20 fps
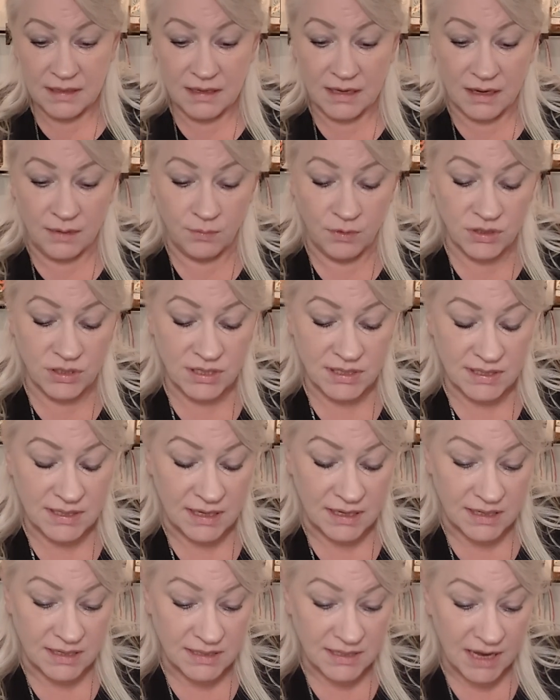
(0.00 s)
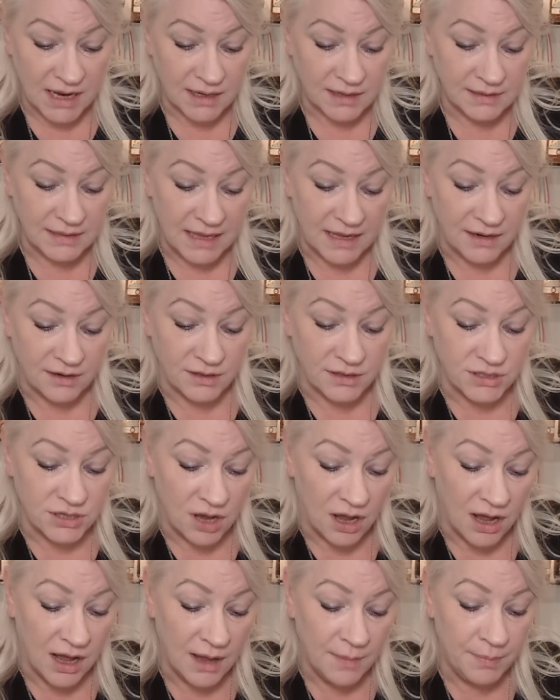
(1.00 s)
and we're just gonna tuck that on
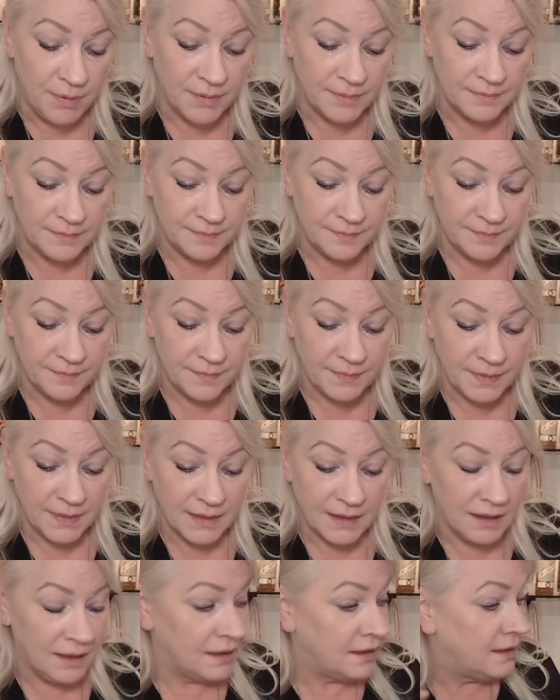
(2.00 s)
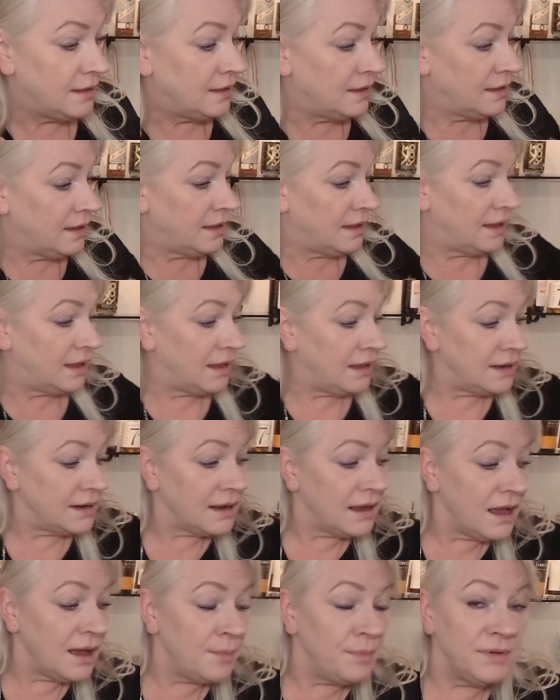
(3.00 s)
top, and a
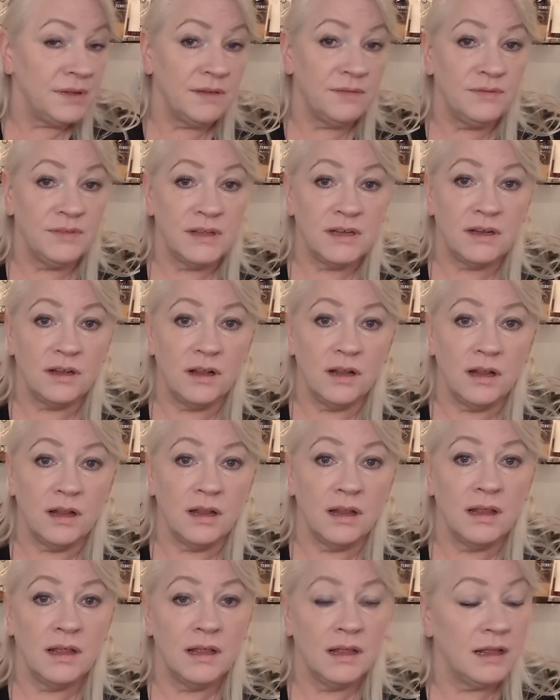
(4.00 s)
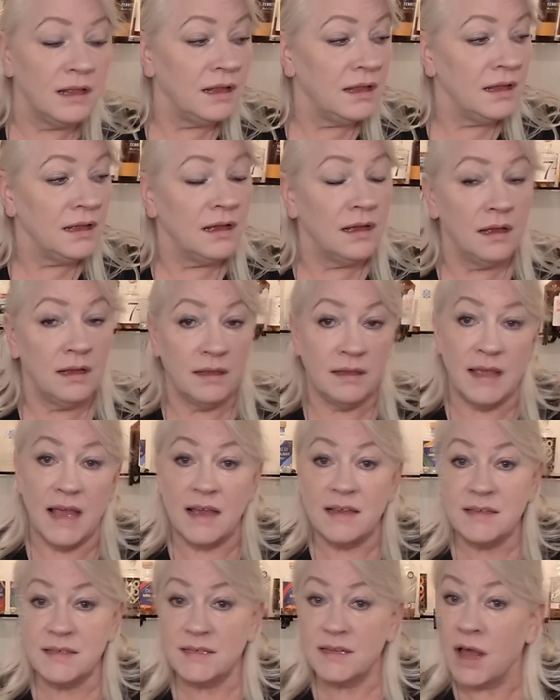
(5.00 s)
couple of little,
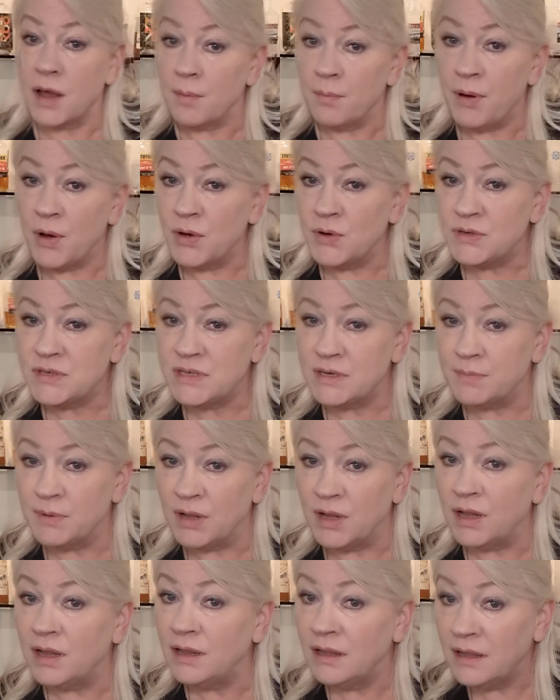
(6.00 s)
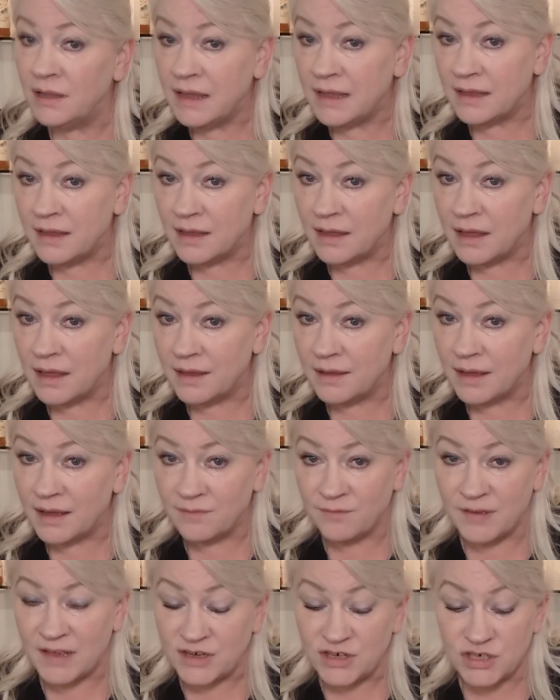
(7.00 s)
yes, compostable,
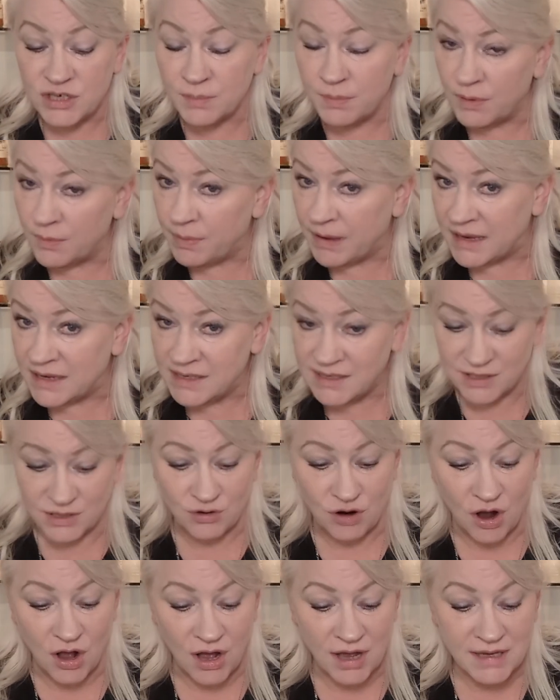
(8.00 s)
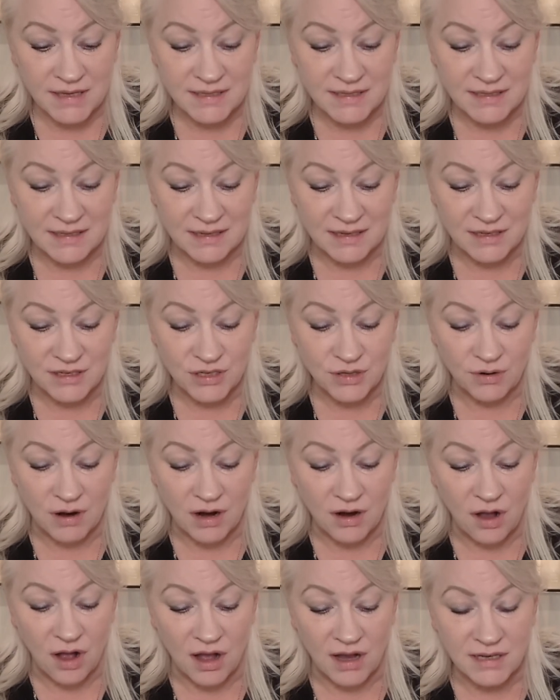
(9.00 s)
vegetable-based straws into our
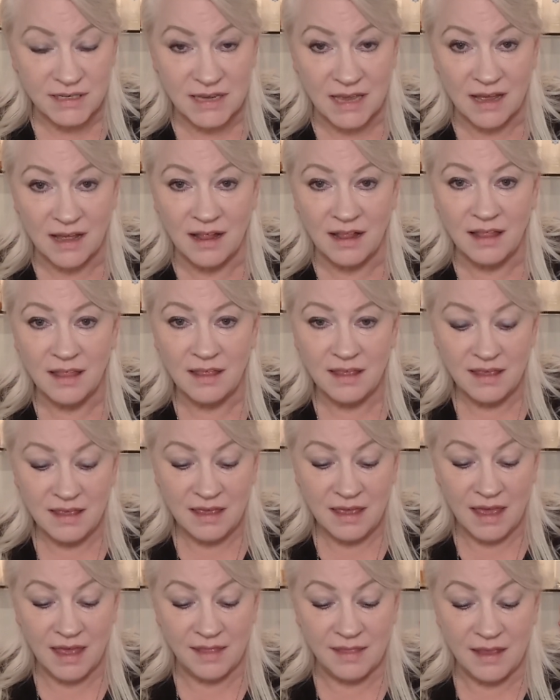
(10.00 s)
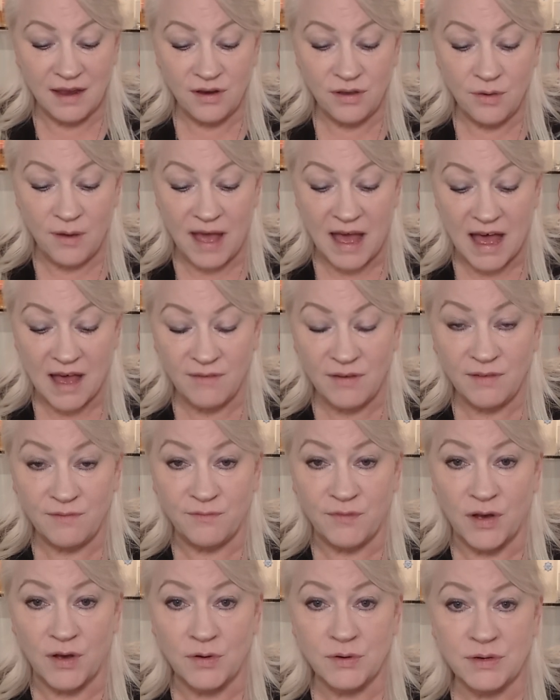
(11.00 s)
cocktail. And there you have it,
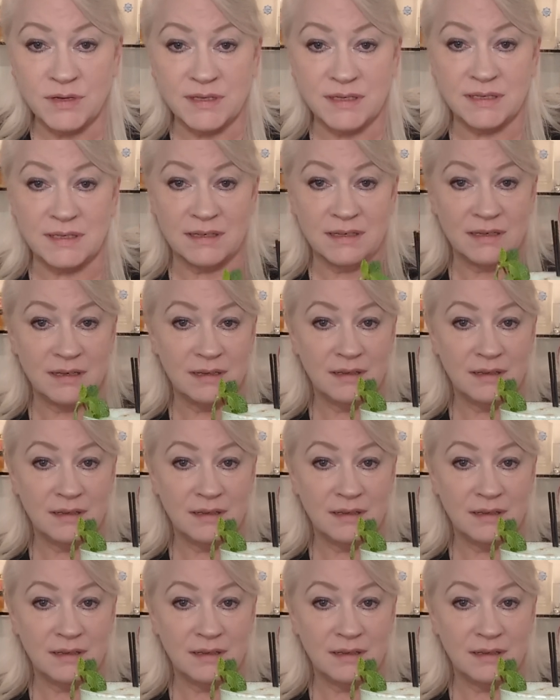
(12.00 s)
folks.